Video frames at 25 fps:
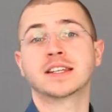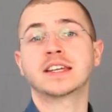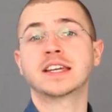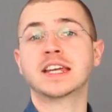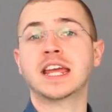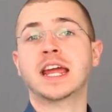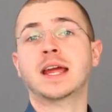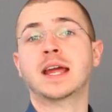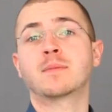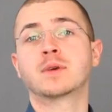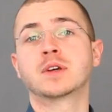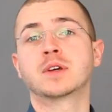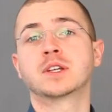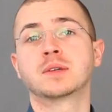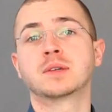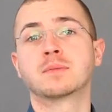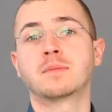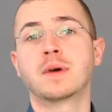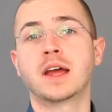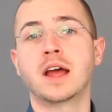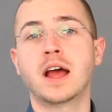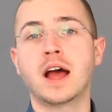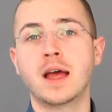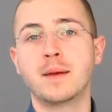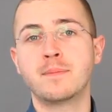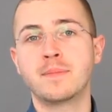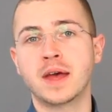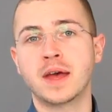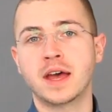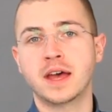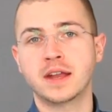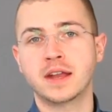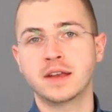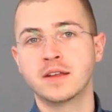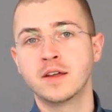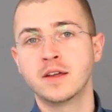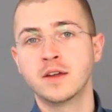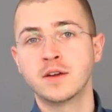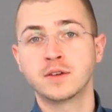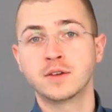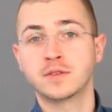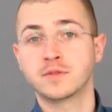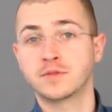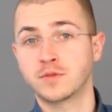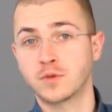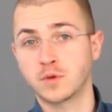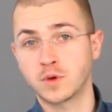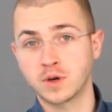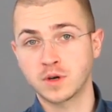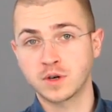camera to my iPad
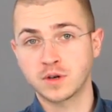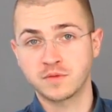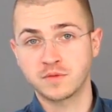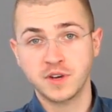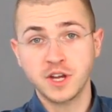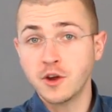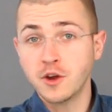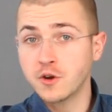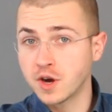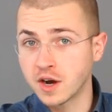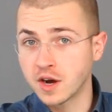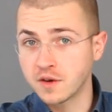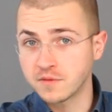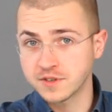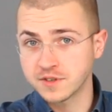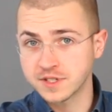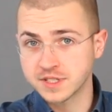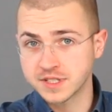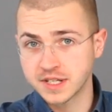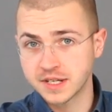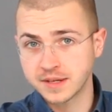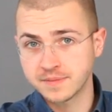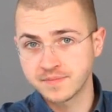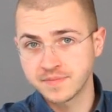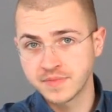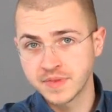for video conferencing?